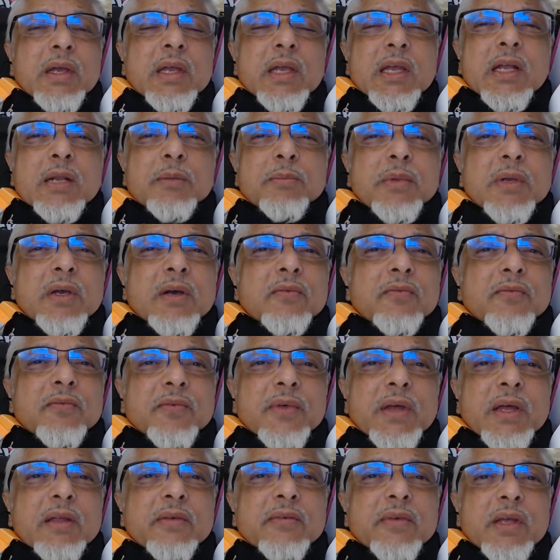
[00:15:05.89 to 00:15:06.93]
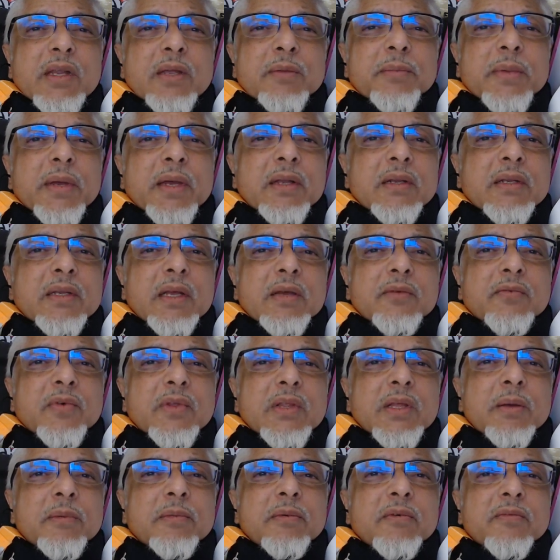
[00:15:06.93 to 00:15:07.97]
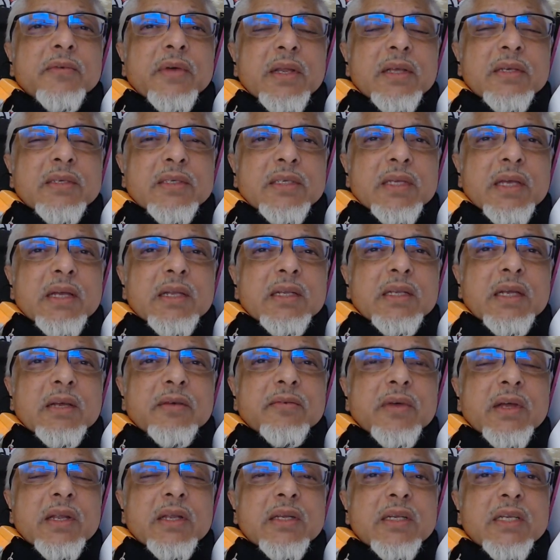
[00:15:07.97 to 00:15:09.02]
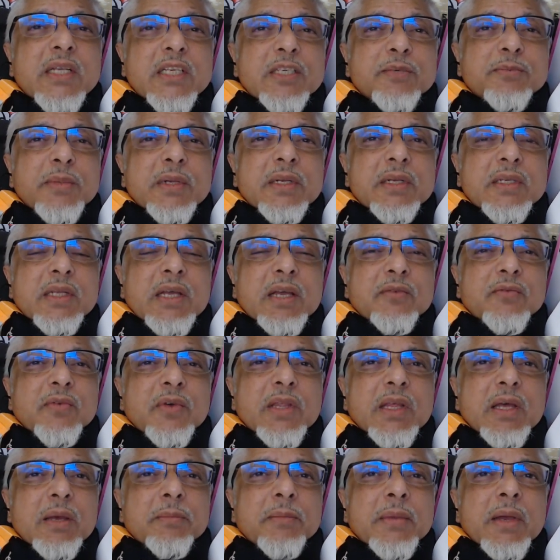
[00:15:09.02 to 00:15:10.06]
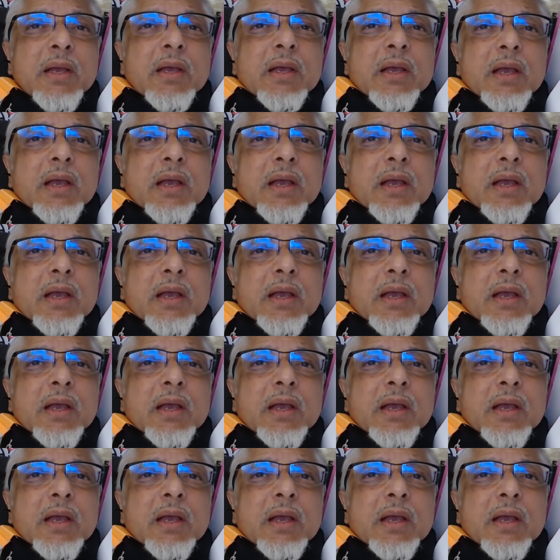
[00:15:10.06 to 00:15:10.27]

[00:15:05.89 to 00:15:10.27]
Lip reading: It'll be a very, very bad day for them, a very sad day, a very dismal day for them,